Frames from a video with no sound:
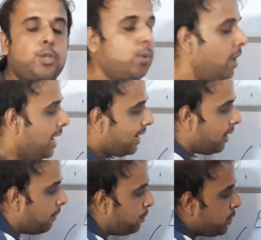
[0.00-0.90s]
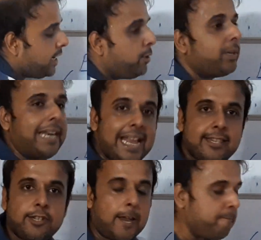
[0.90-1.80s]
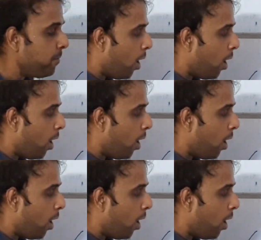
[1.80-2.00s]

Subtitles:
to proceed to the next step,